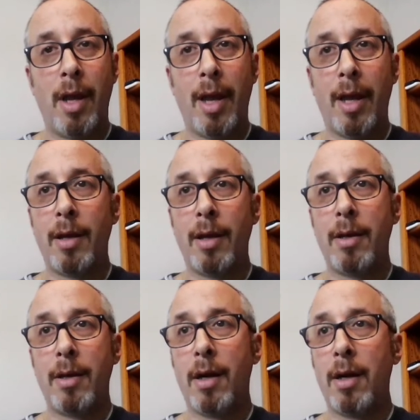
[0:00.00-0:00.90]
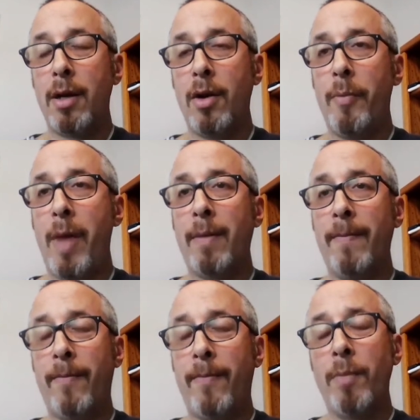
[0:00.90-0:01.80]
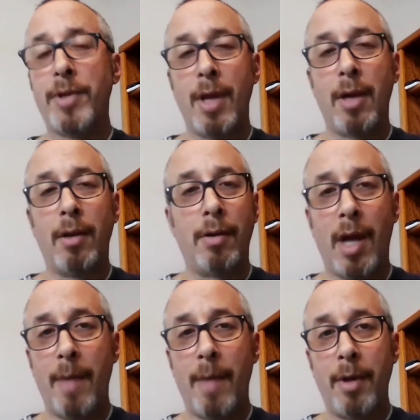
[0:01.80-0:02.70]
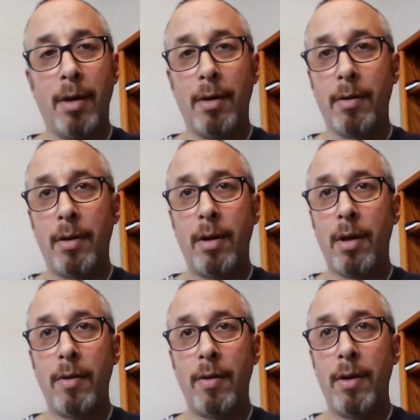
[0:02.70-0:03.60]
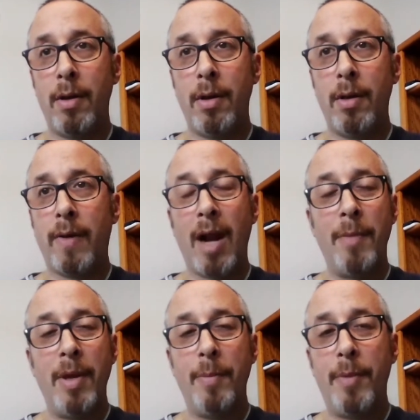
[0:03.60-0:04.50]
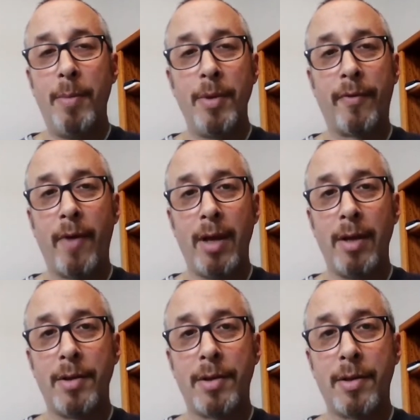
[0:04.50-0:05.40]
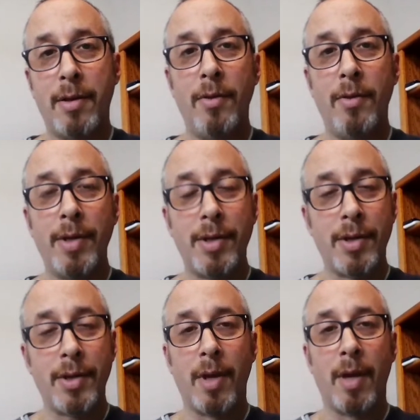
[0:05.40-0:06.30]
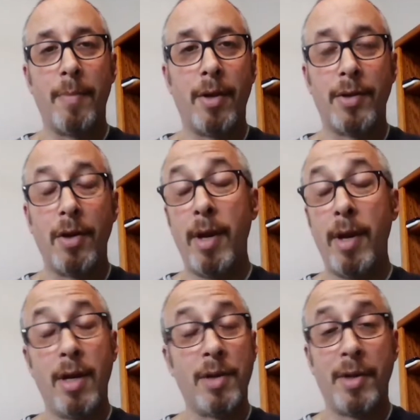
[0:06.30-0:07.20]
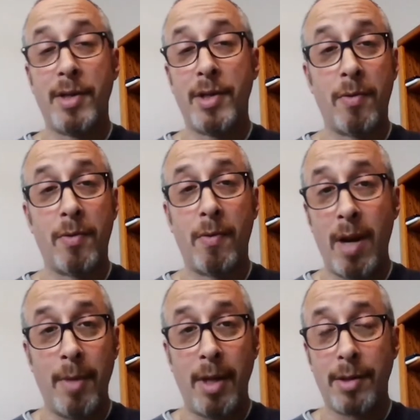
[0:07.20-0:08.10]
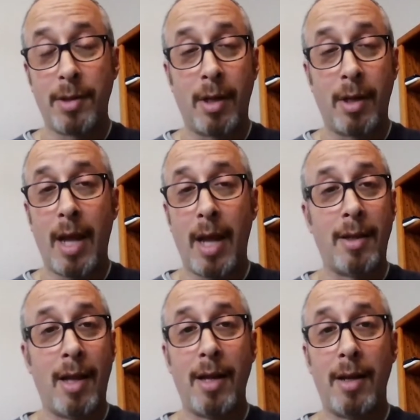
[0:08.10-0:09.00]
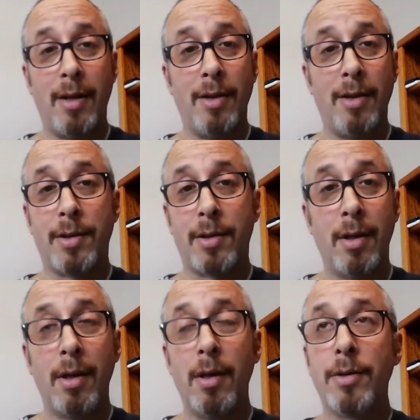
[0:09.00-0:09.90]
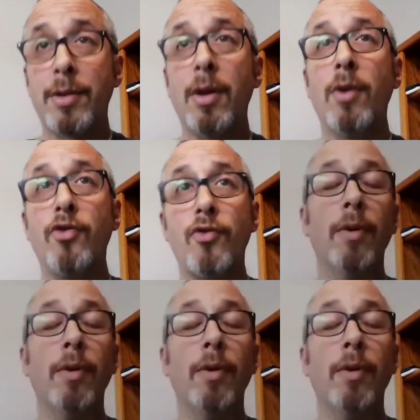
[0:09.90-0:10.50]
And uh, you know Malcolm Forbes said a long time ago, you know, you, you got to be people's friends to do business with them because nobody does business with their enemies, and that that is so